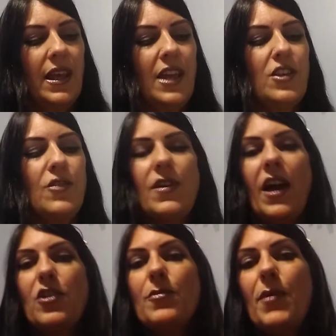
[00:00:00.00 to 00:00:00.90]
And you've
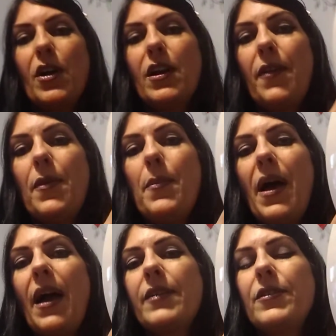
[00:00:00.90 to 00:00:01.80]
got your mark on the
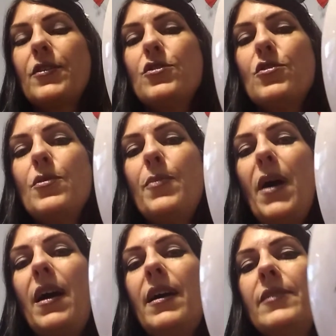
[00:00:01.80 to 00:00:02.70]
back. There's your
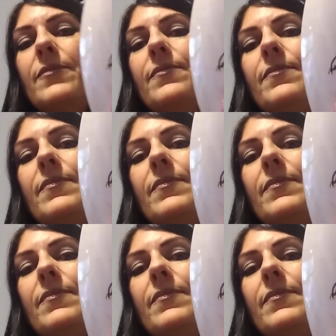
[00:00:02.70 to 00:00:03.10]
Nippon.